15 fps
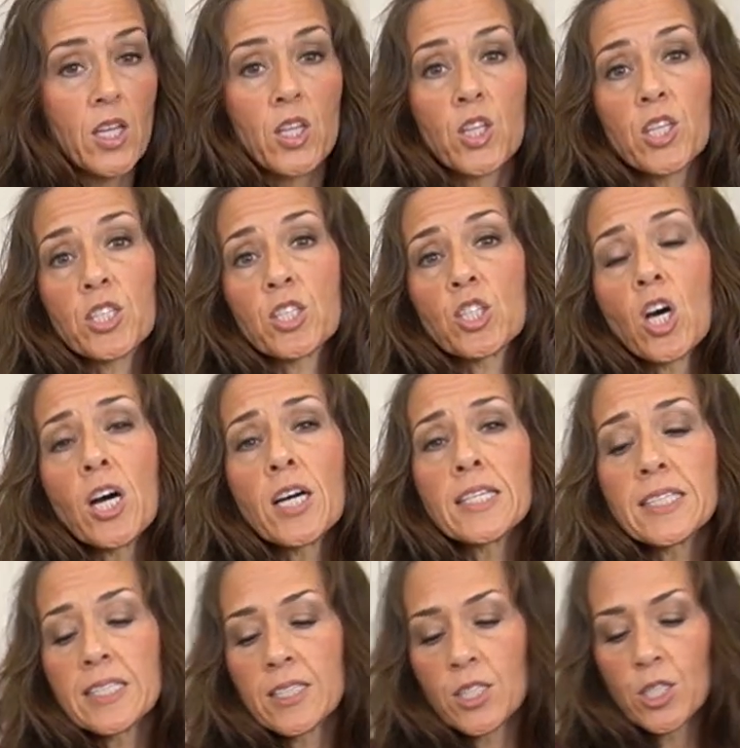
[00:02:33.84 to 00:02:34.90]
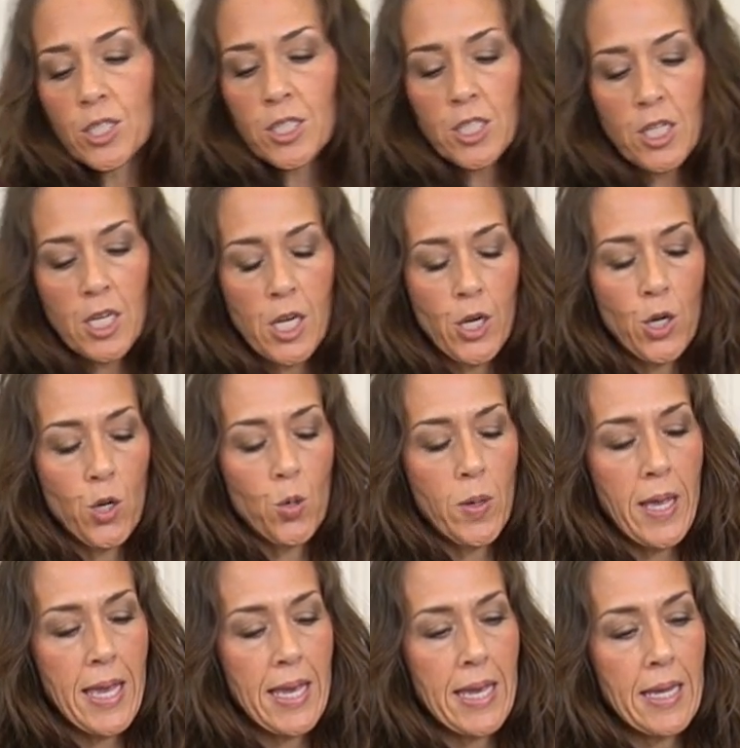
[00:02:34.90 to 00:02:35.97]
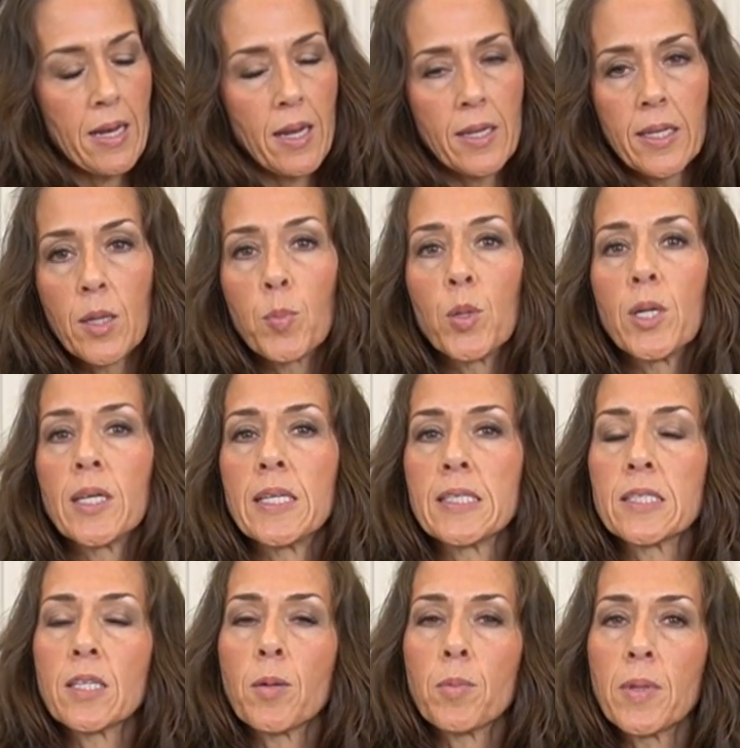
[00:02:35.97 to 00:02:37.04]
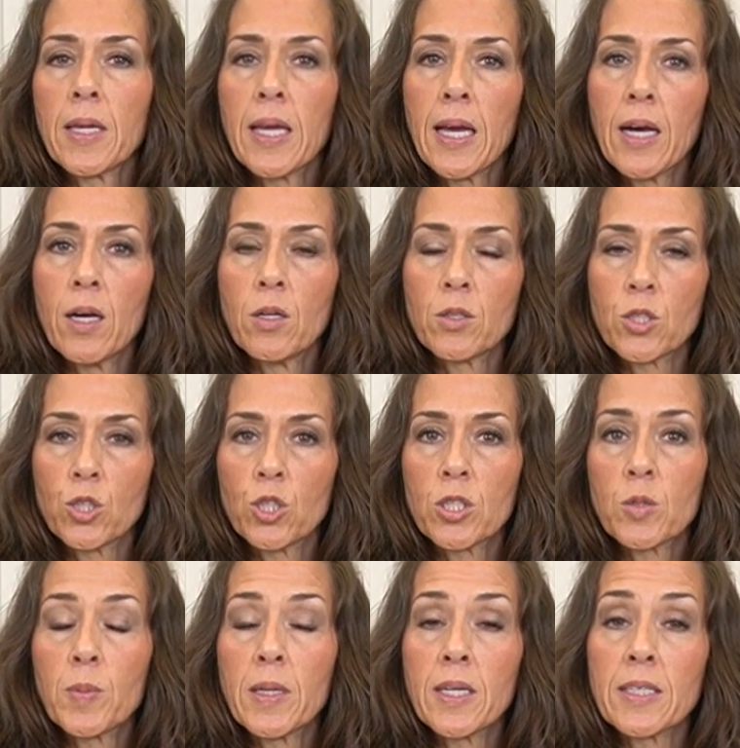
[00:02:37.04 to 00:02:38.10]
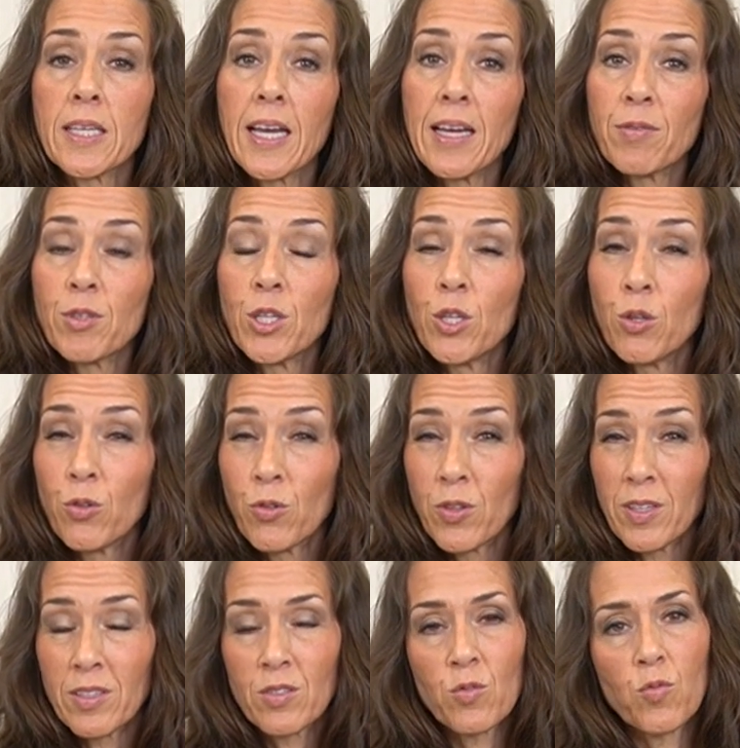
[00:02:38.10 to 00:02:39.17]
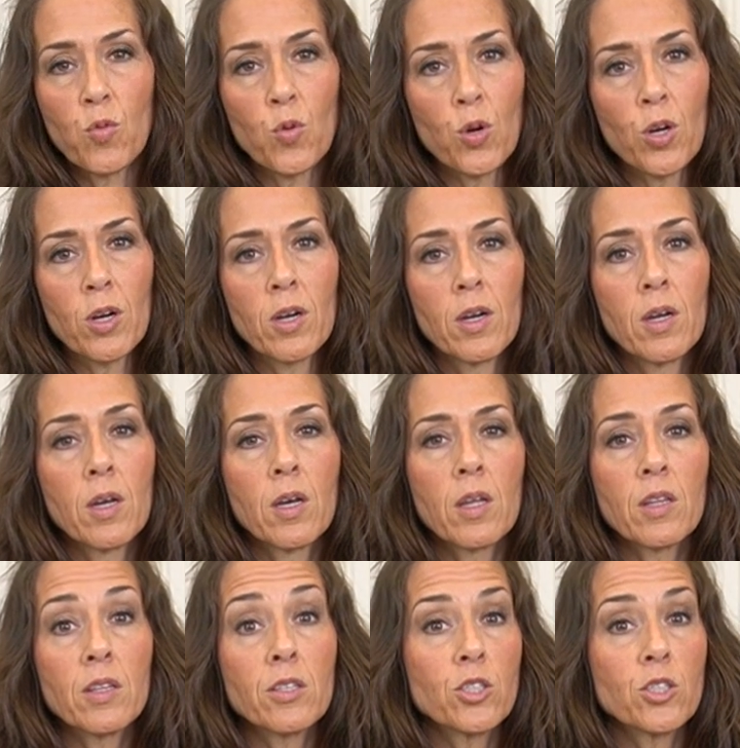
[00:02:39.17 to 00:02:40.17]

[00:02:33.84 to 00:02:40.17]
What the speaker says: The sauce is good to go, and I need to put it in something else just because I have to use this for the